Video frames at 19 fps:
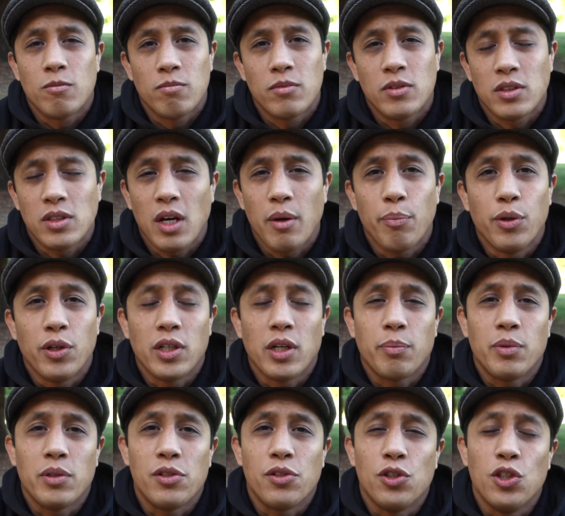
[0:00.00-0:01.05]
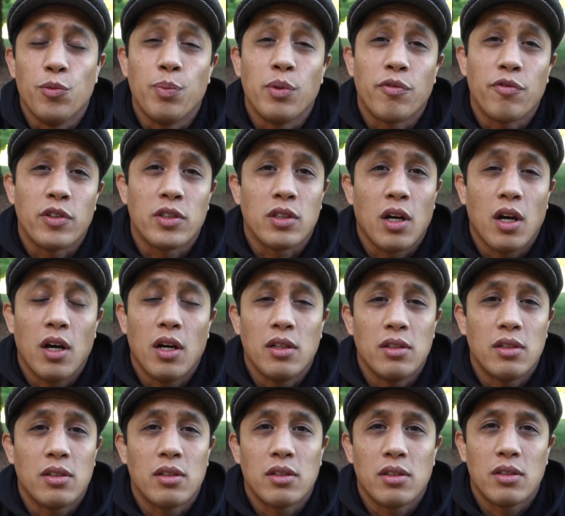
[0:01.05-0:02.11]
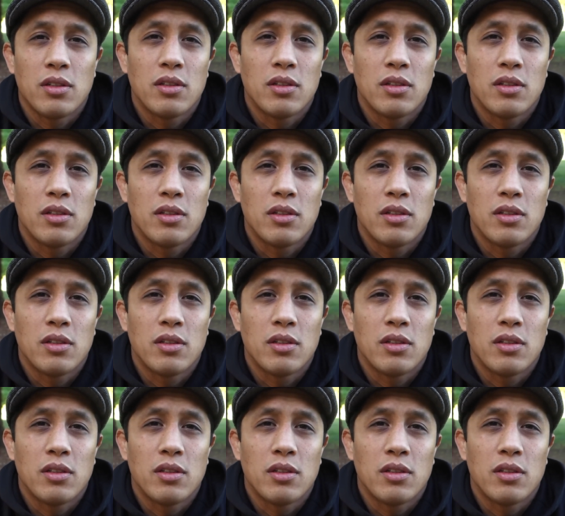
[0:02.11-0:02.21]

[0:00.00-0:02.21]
stop putting up these stupid facades.